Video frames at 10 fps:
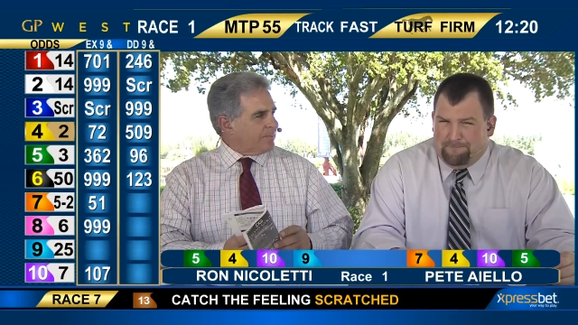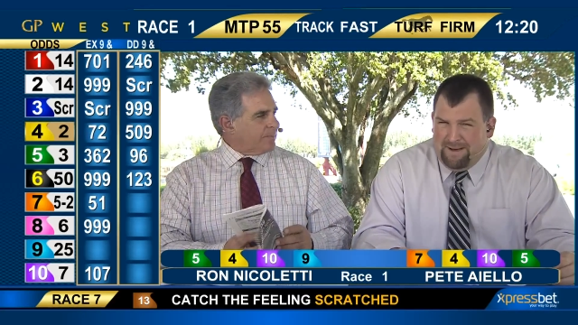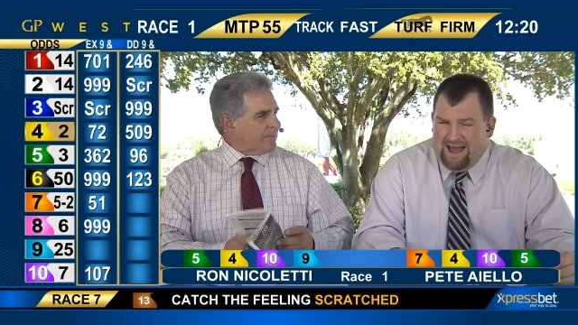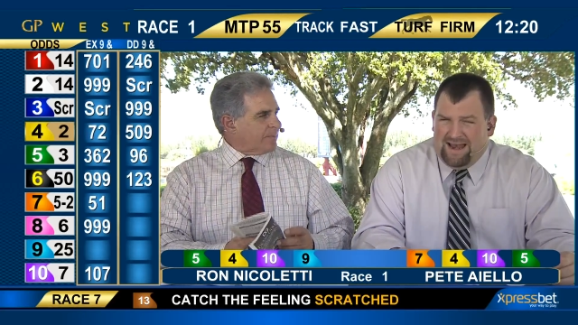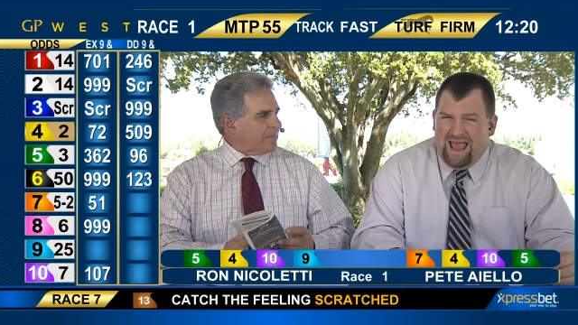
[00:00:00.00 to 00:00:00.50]

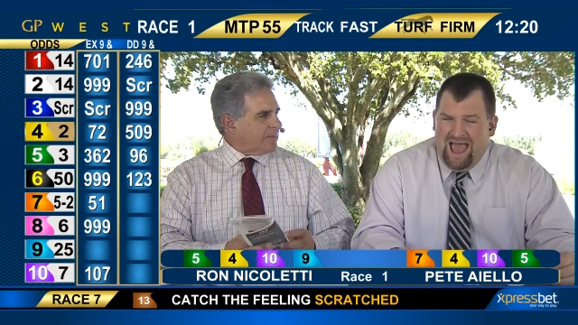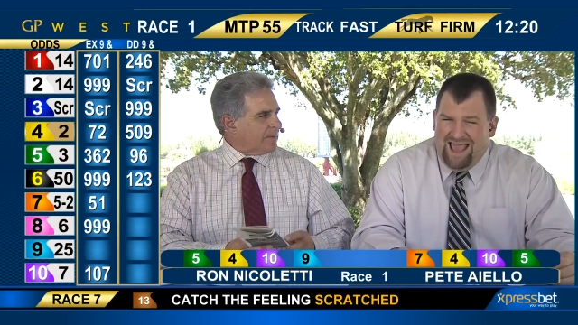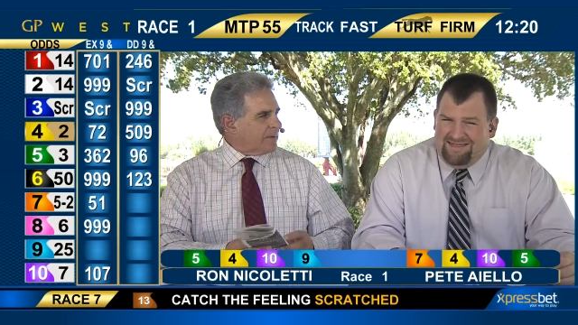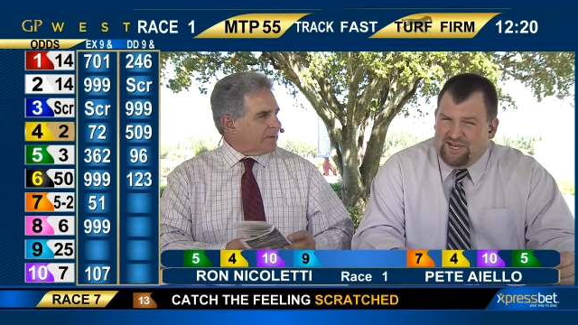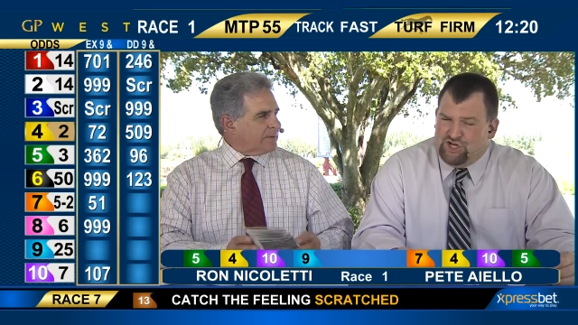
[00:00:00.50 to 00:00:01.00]
Speaker 1: But
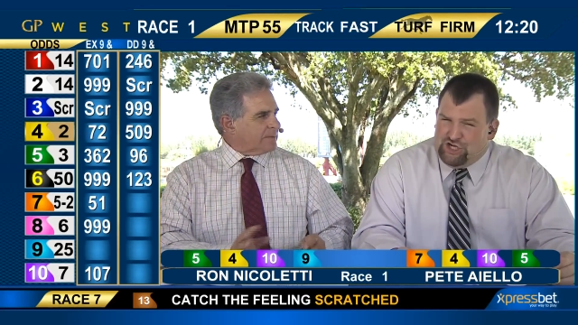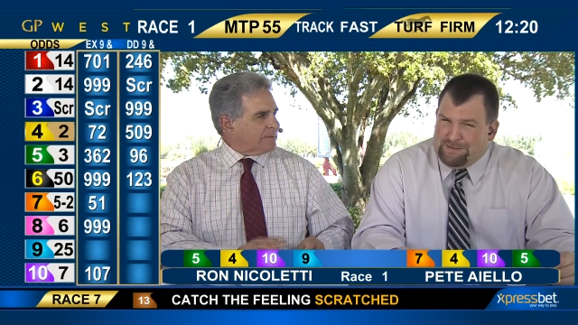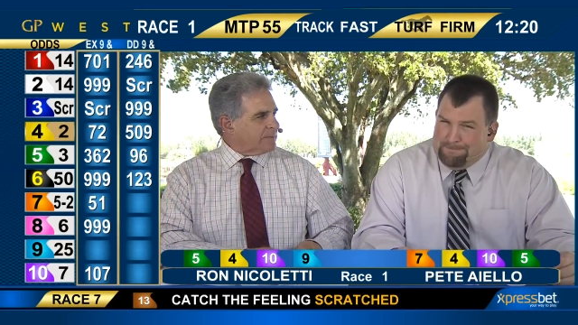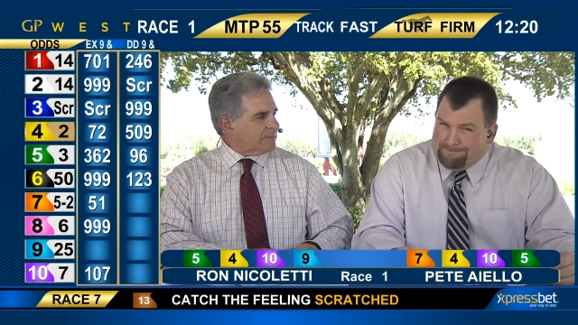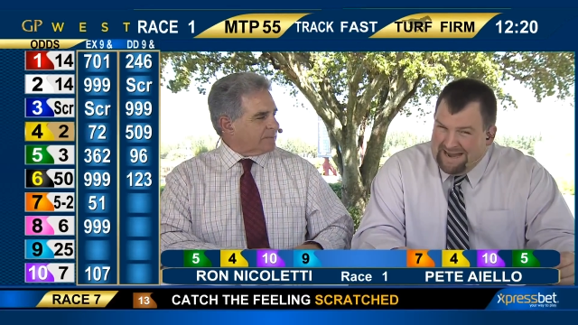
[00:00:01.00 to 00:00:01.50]
I think she
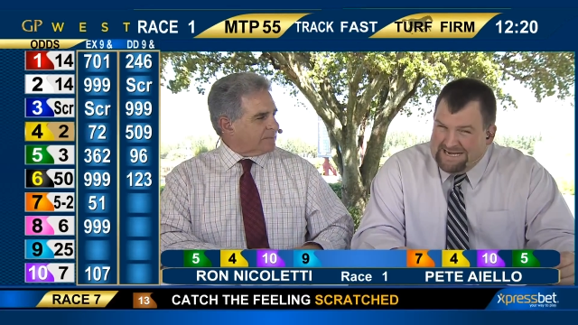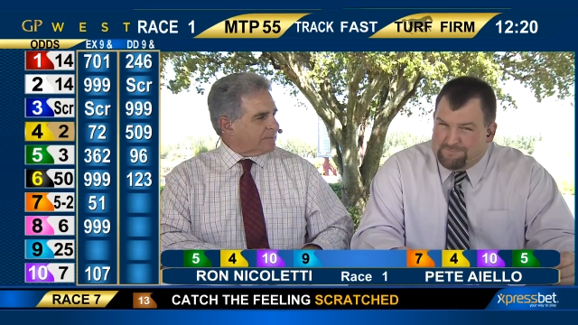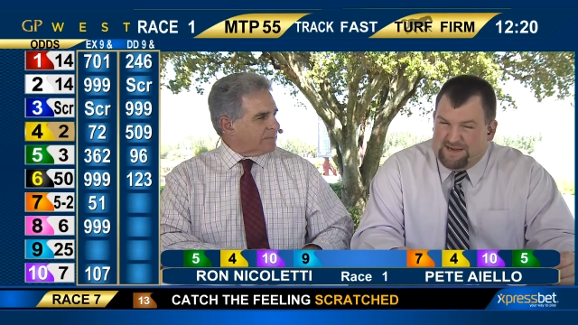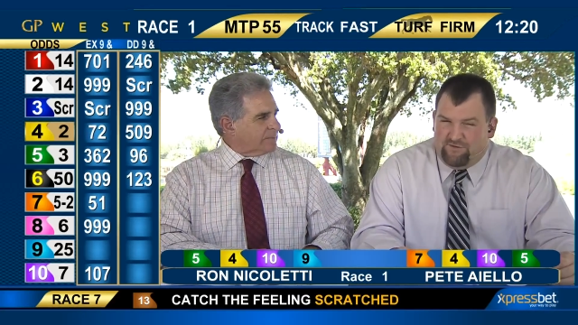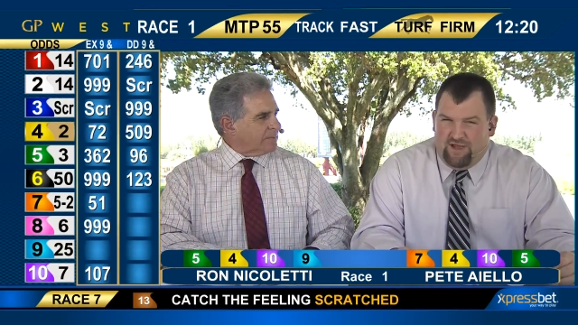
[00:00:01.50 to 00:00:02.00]
might
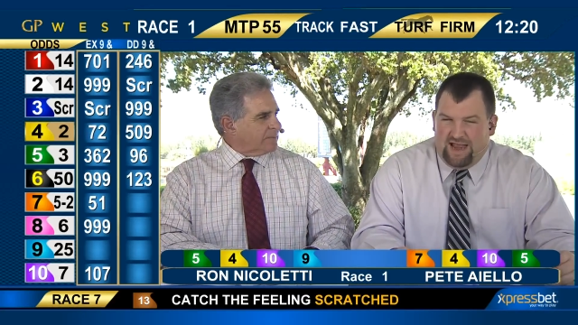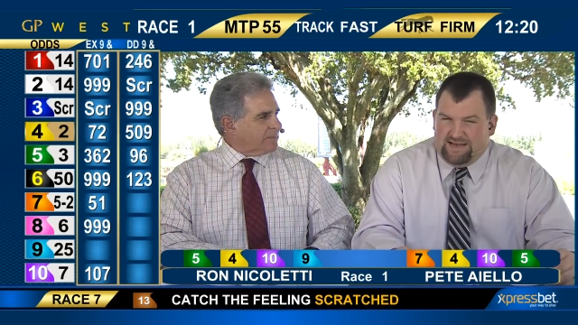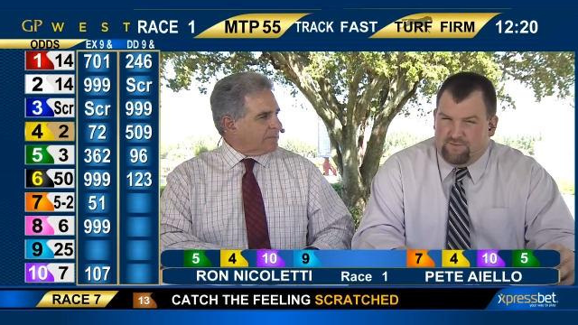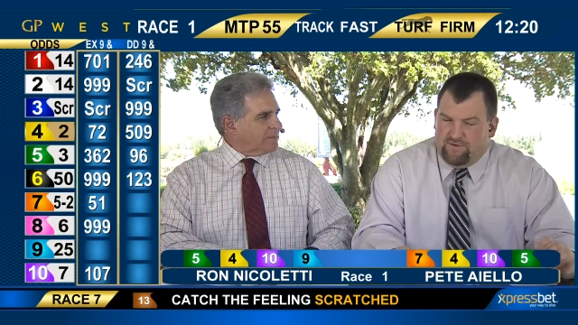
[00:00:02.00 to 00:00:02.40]
be tractable.